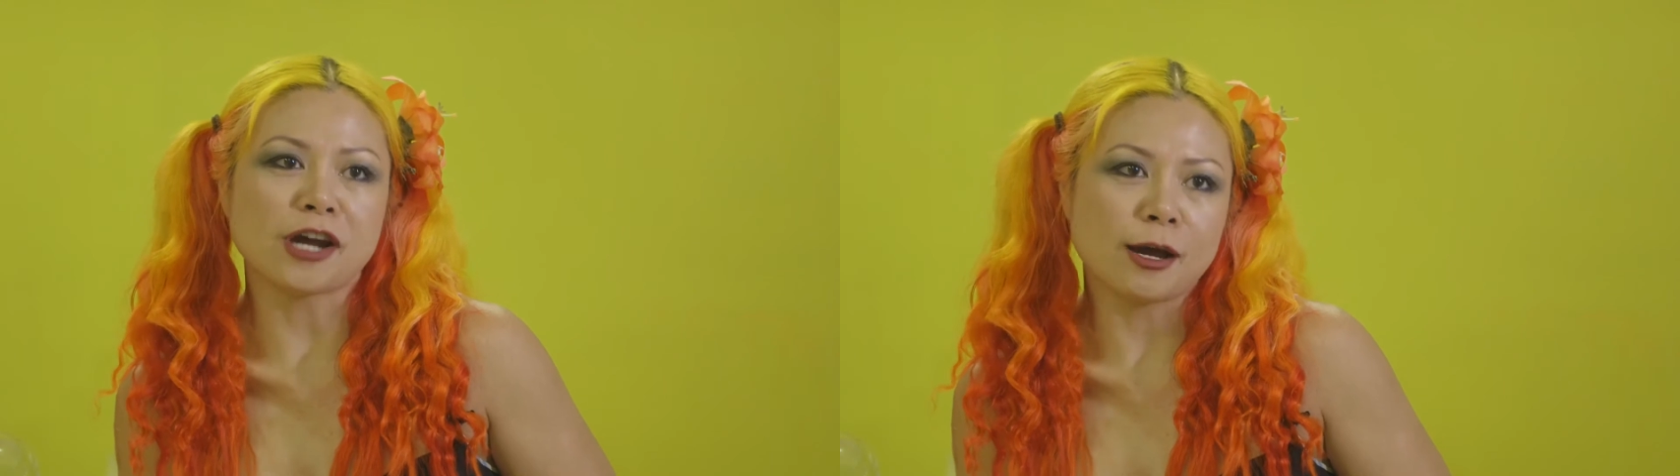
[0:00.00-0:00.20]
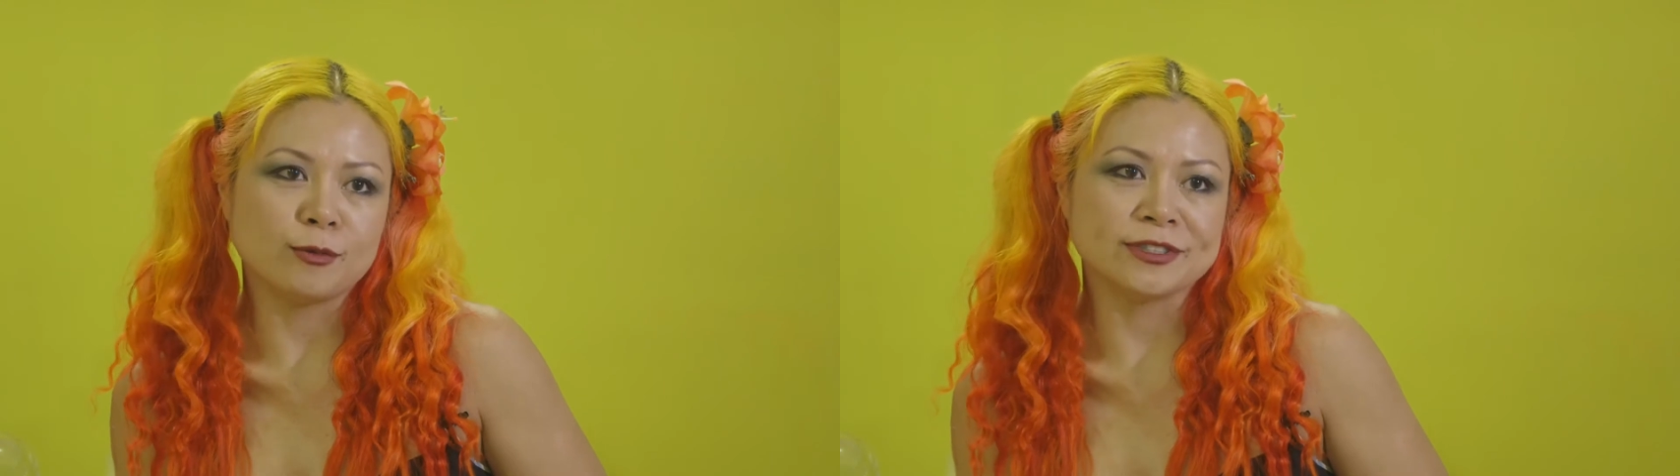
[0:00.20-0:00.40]

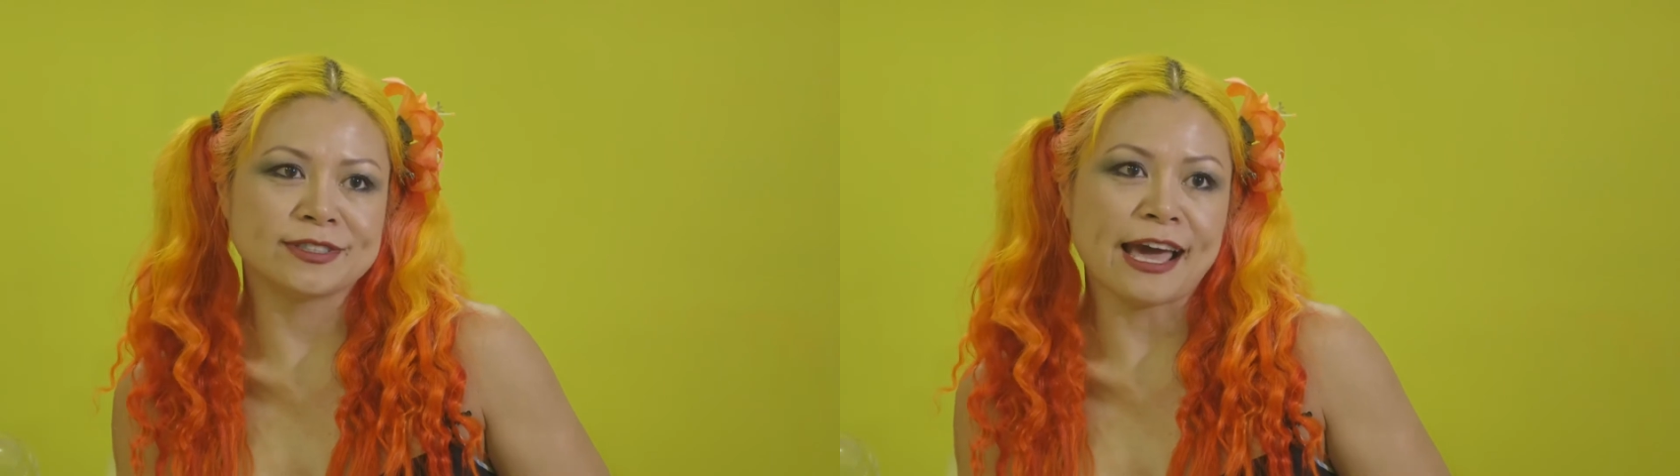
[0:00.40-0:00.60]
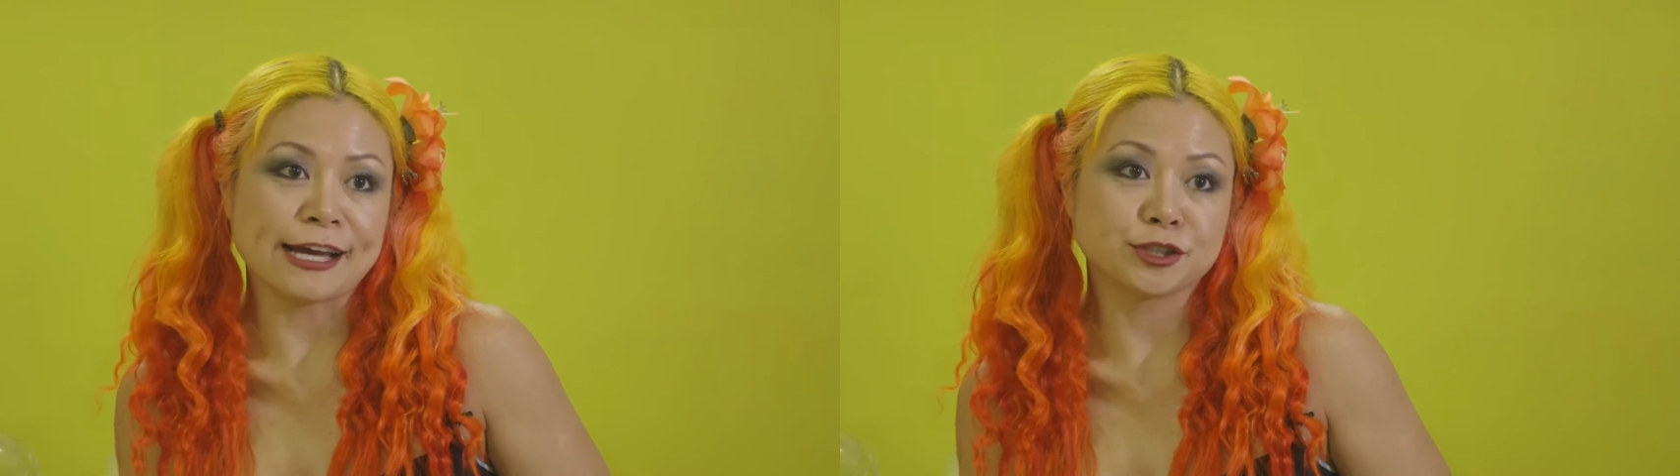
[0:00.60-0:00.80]
job
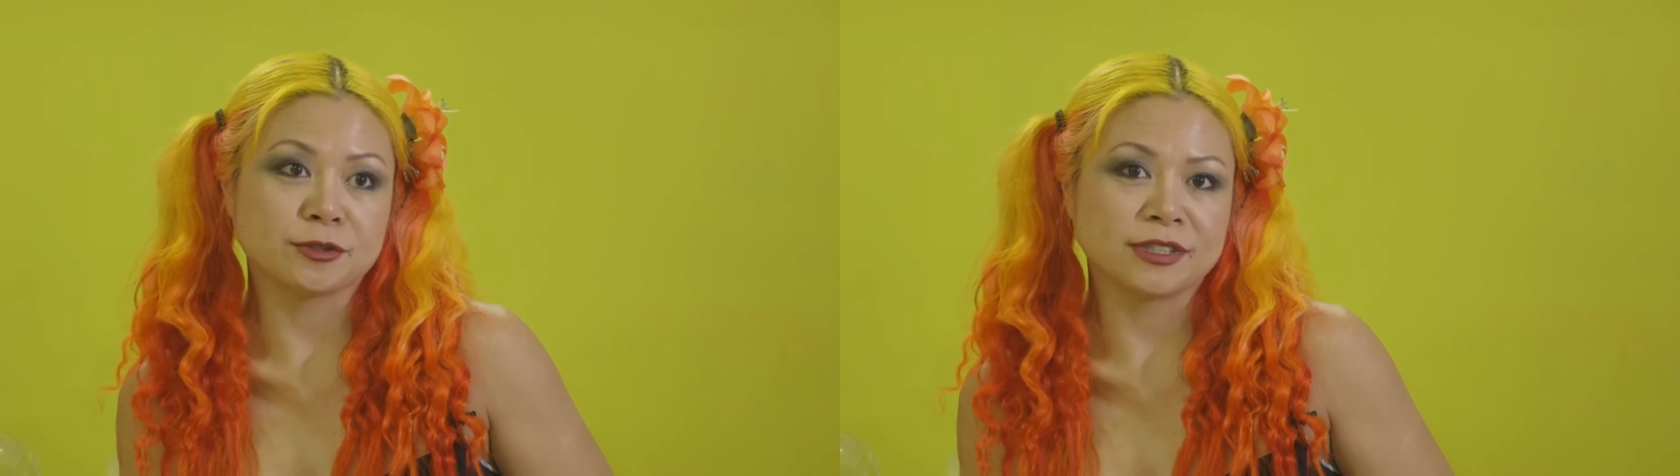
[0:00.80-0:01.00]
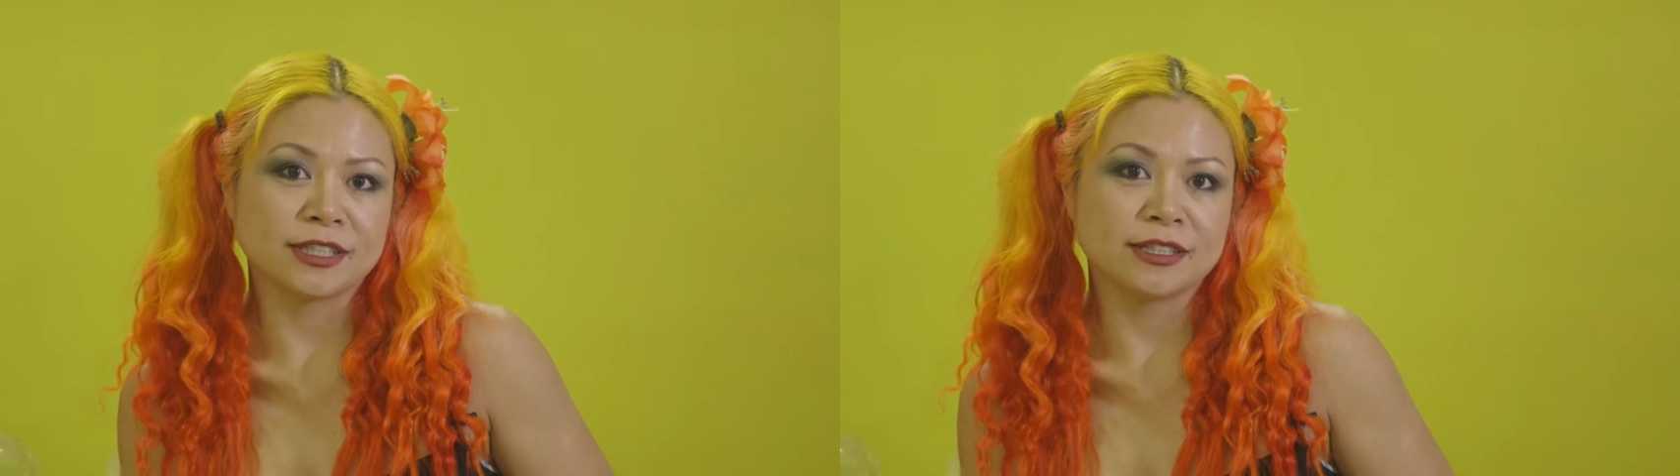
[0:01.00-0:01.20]
was
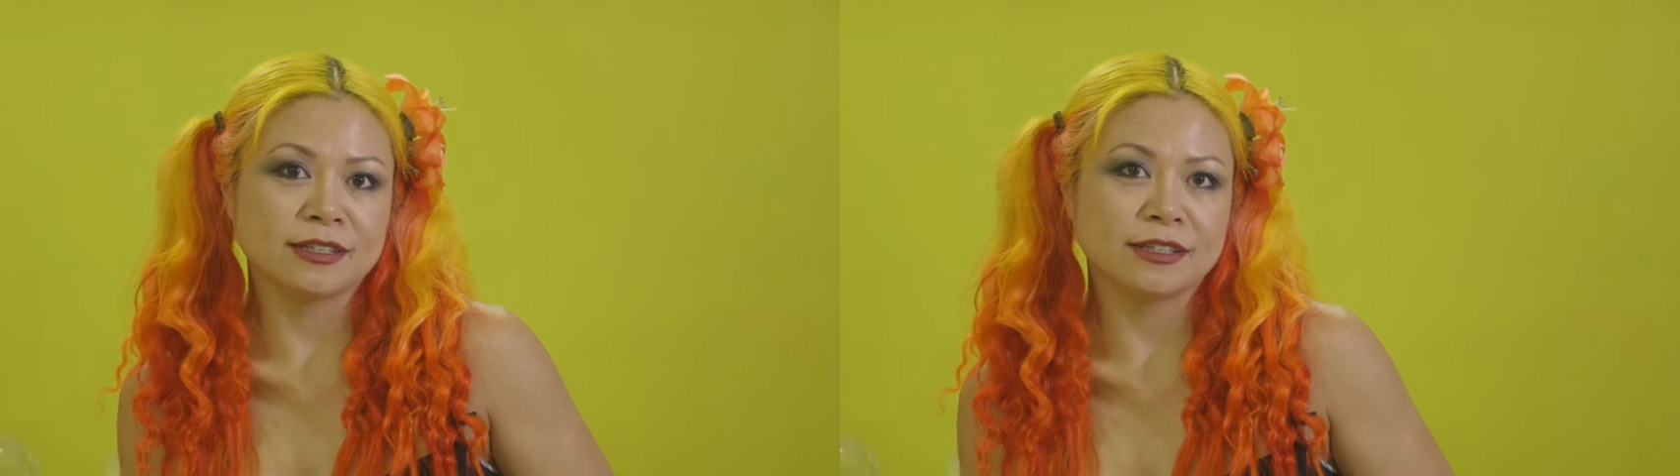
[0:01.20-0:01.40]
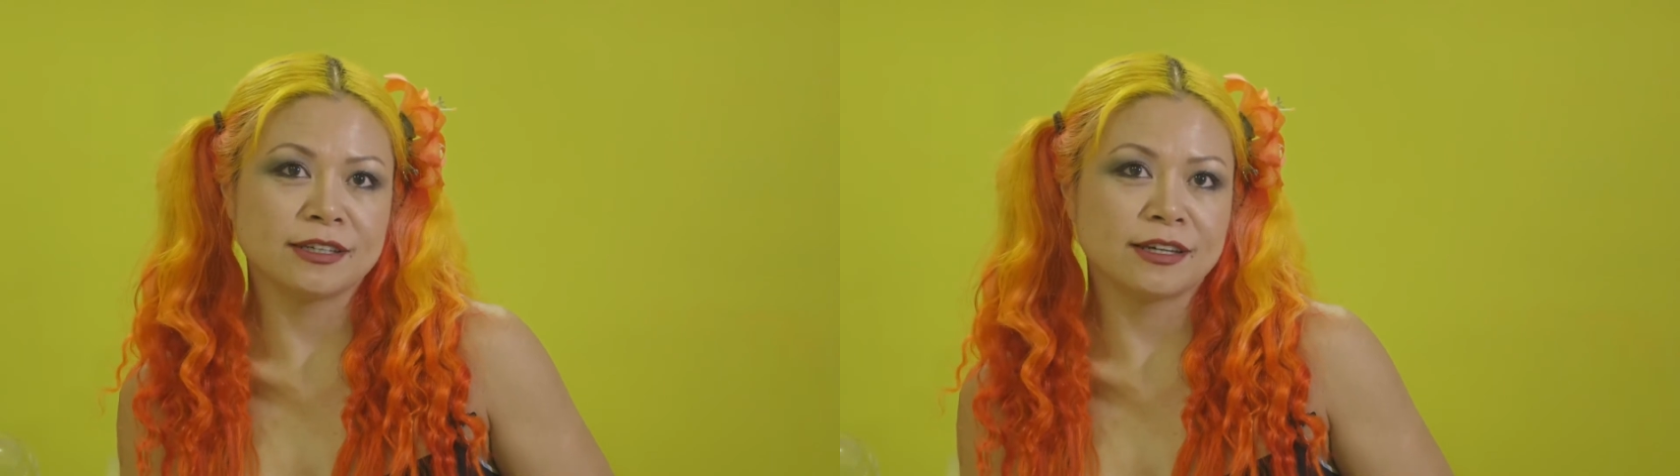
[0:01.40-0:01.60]
actually
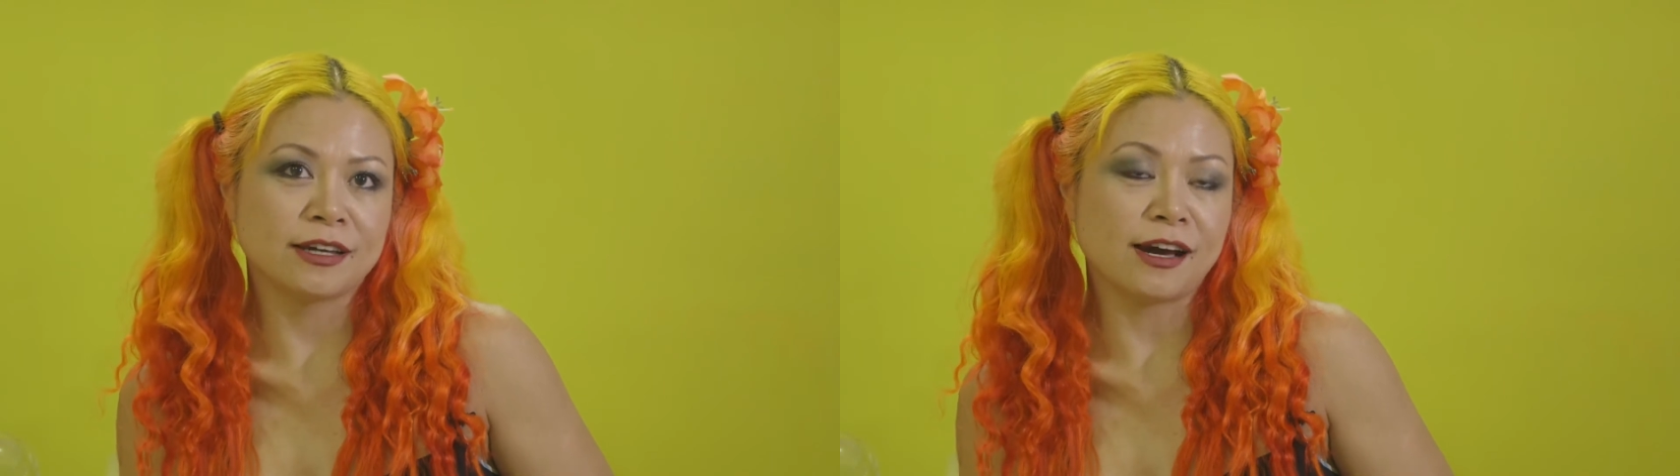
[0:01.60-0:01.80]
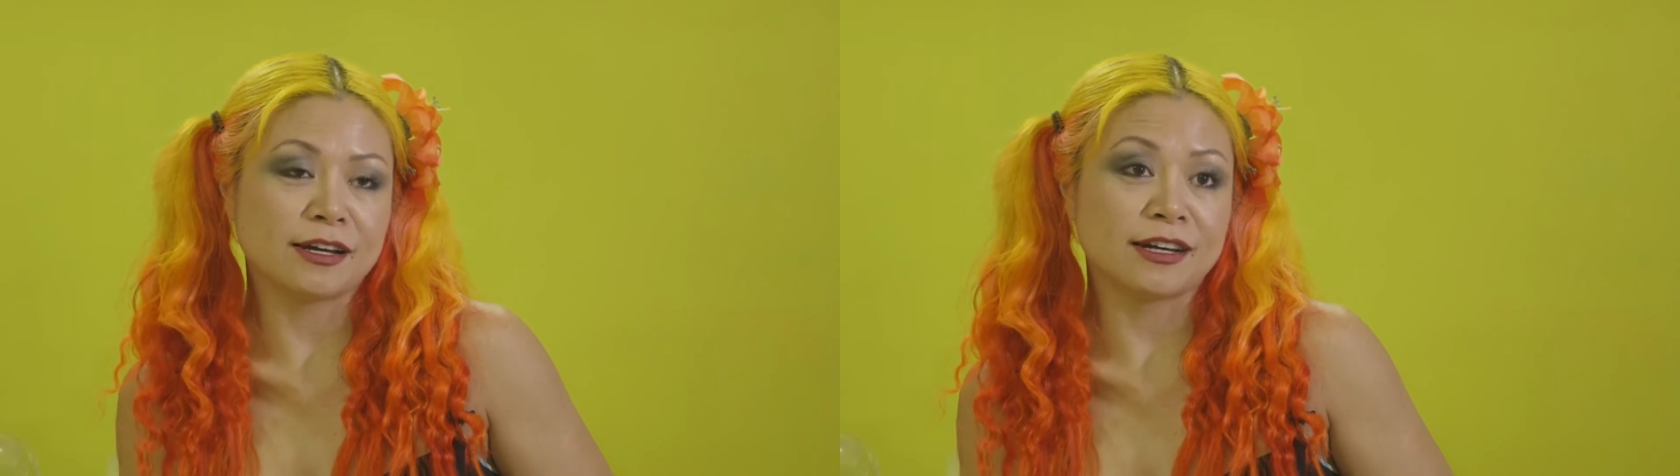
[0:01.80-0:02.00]

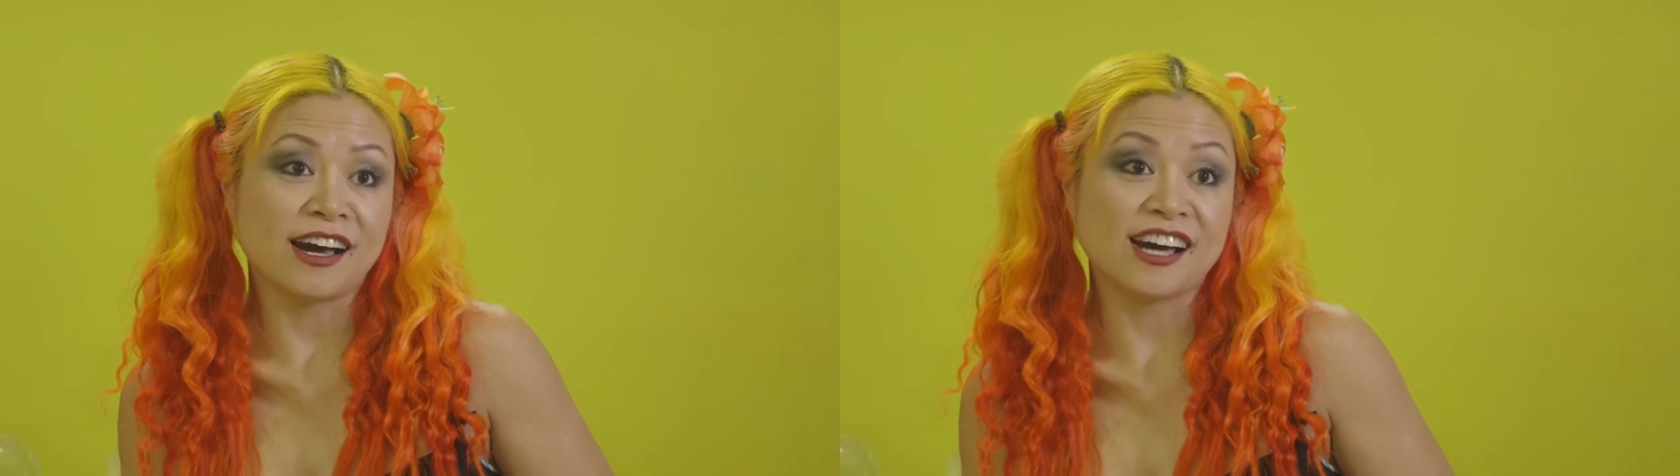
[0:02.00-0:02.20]
uh,